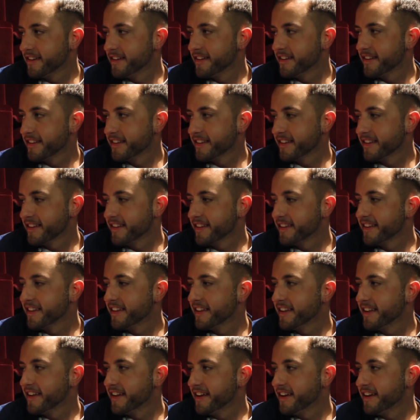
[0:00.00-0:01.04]

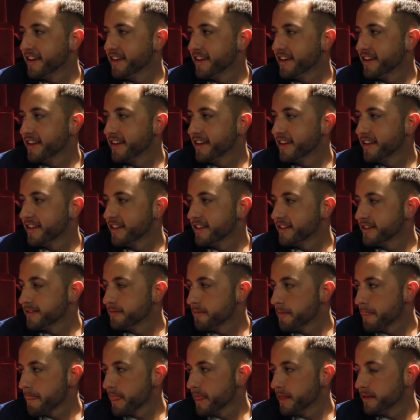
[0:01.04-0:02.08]

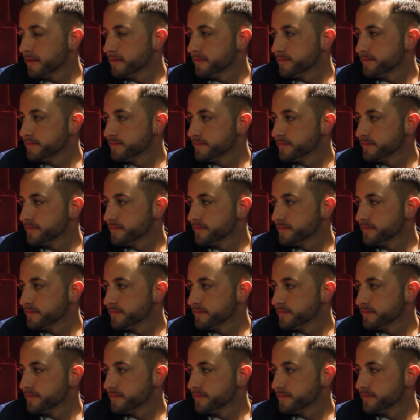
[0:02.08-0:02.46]
(silent)